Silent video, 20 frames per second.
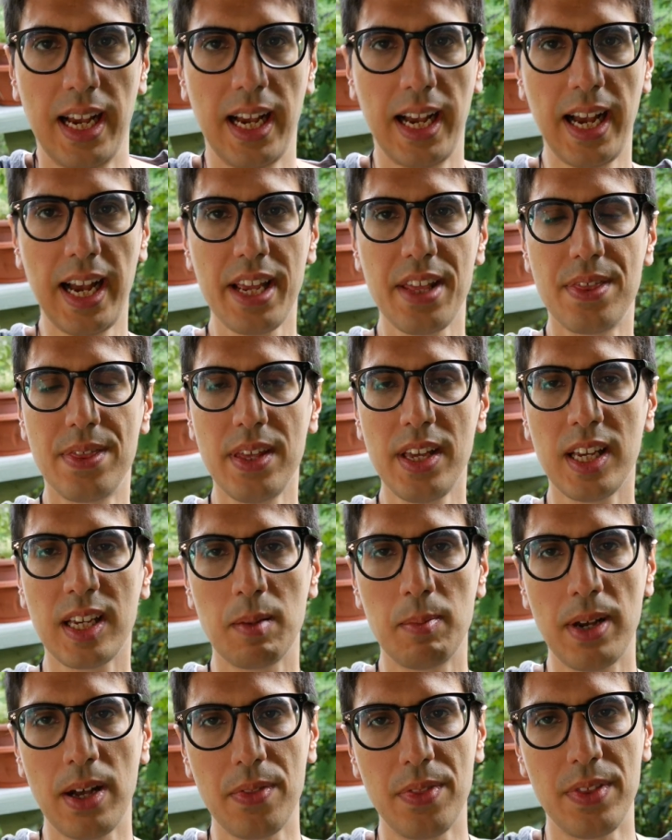I think
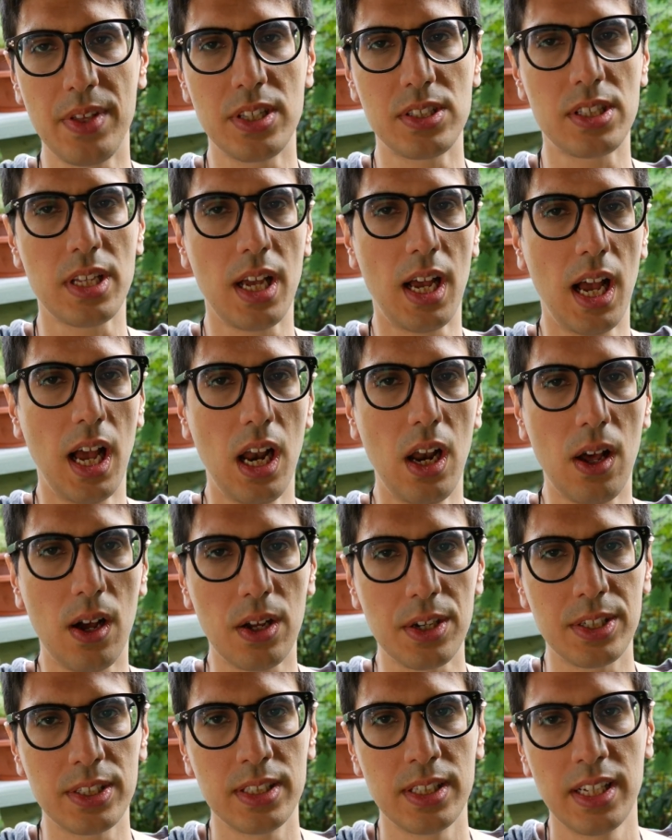about this a
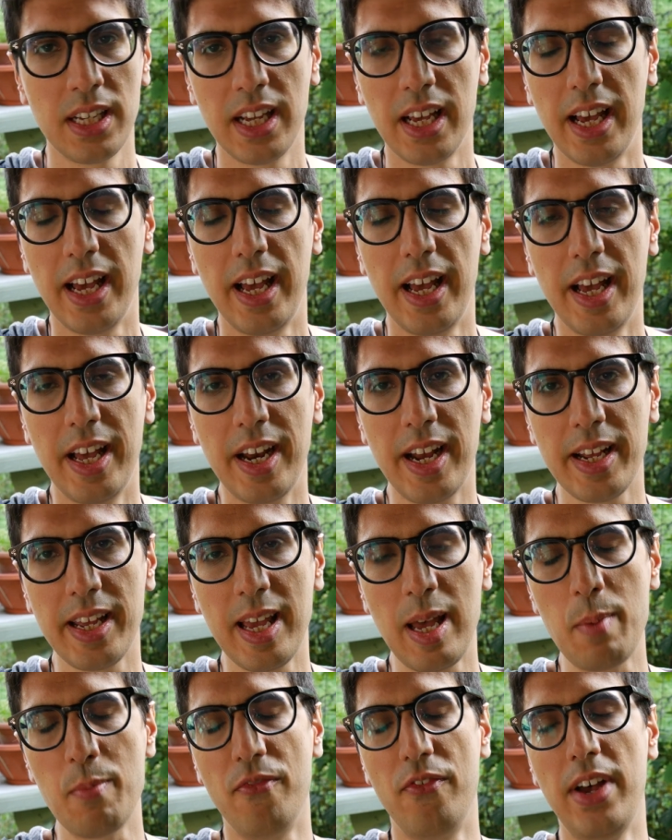lot, and I
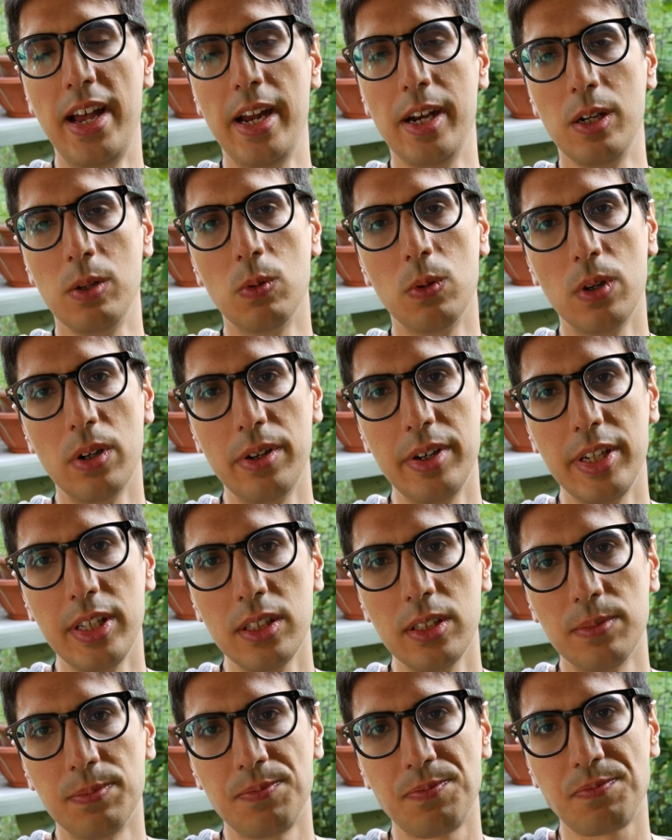am very worried.
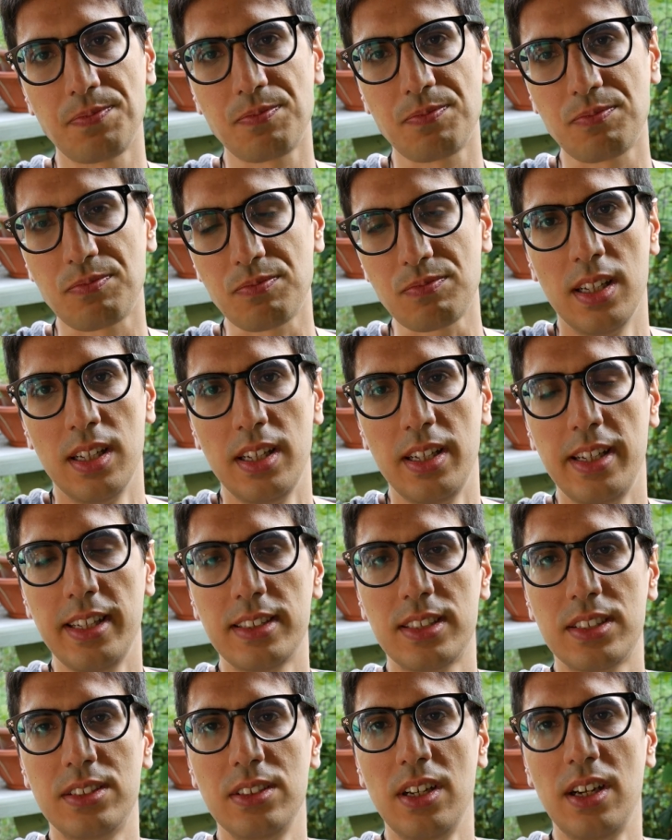
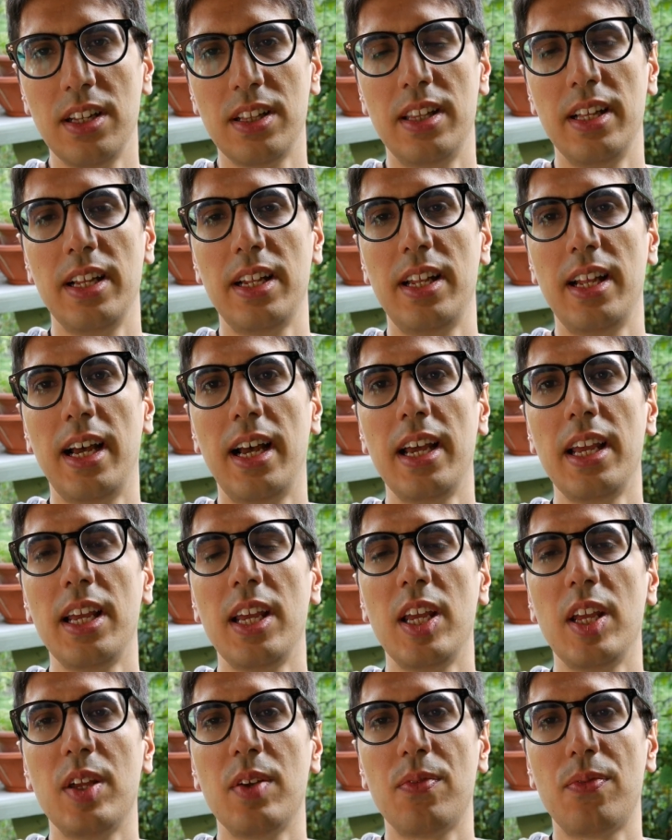It's not that
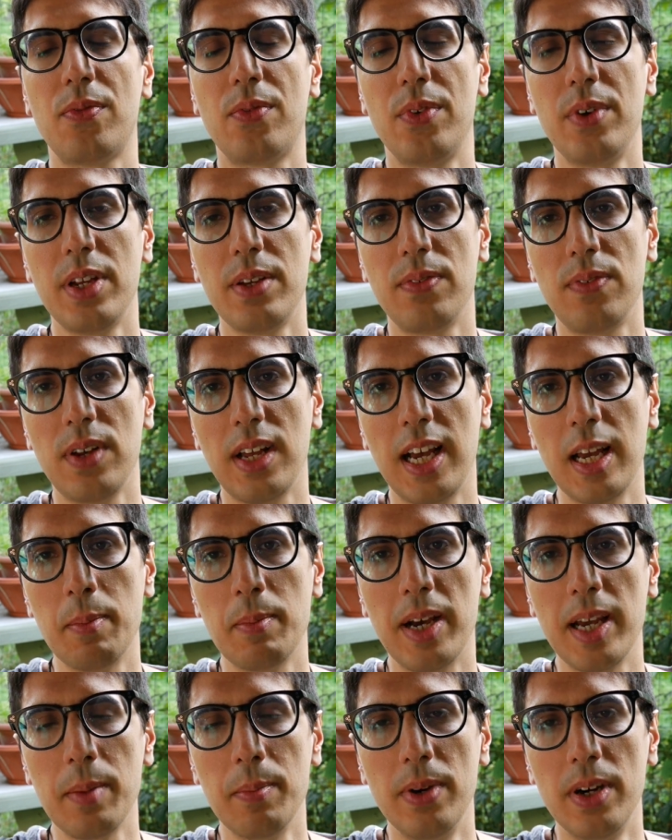I free fly
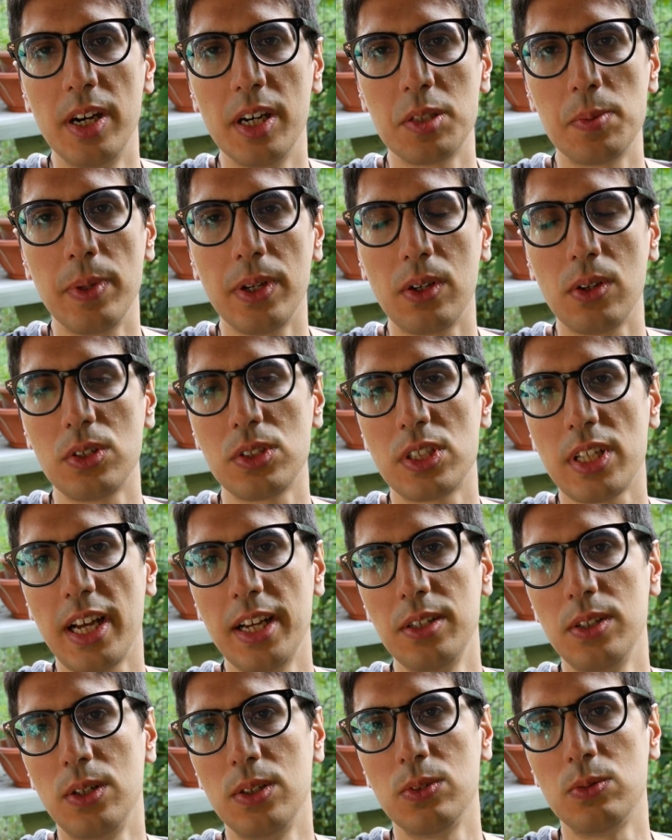my birds because
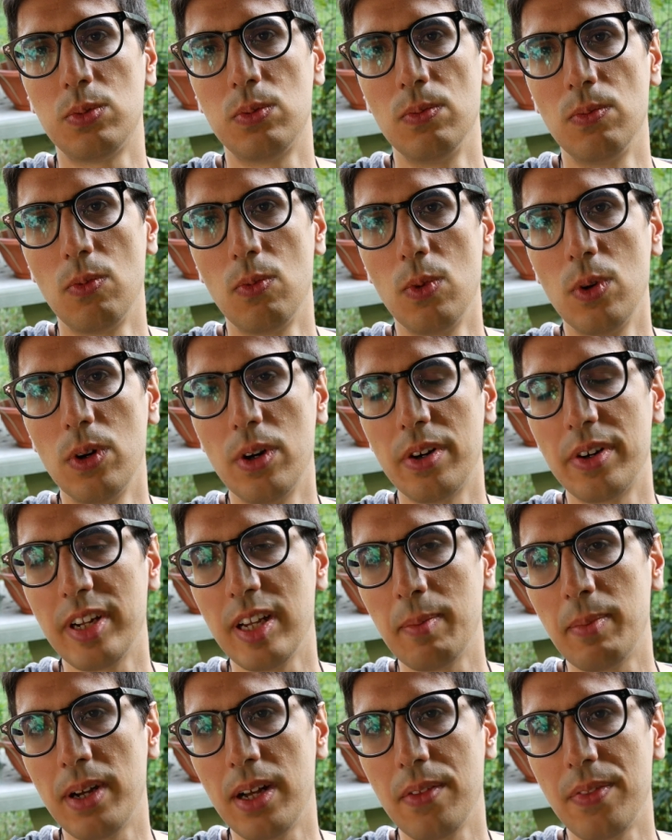I don't worry
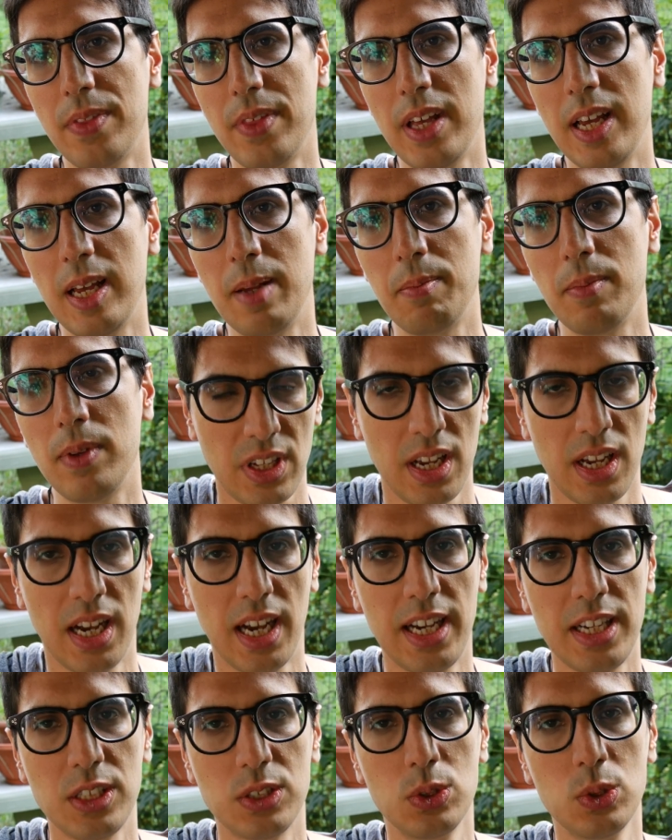about them.
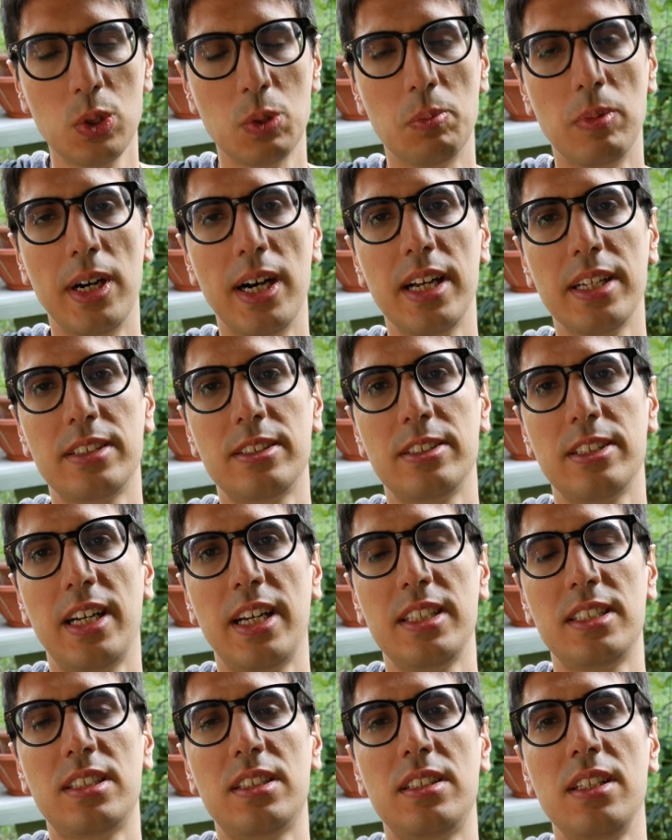I do, but
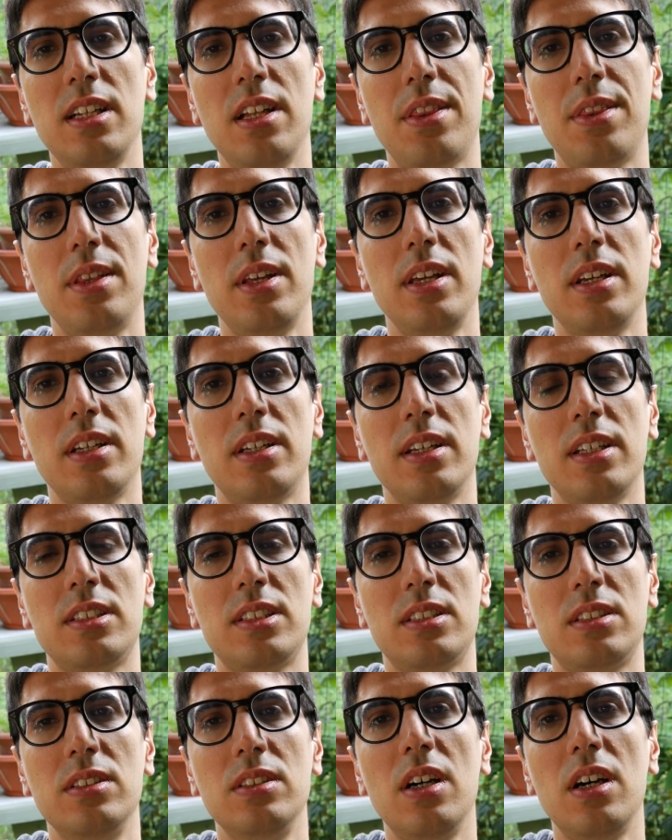I still think
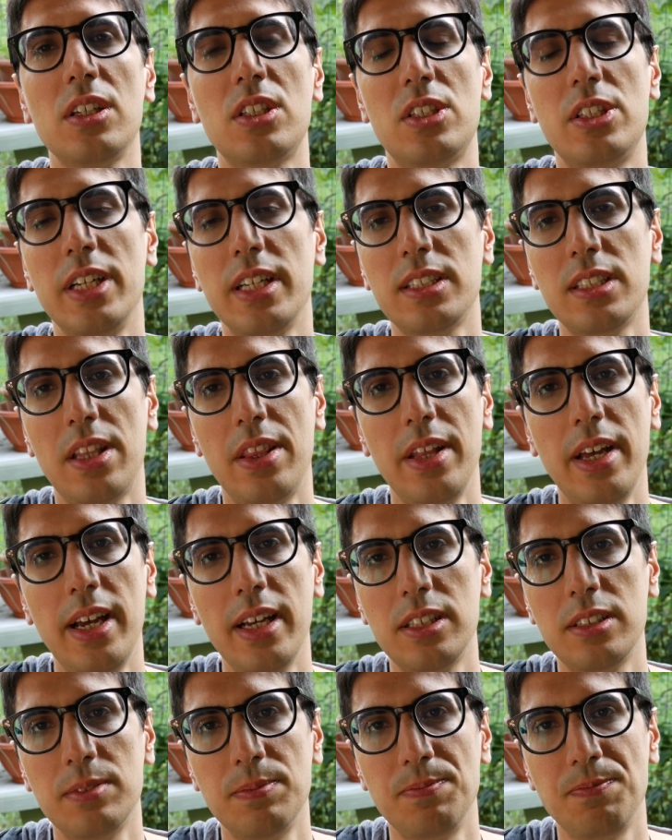it's not just that.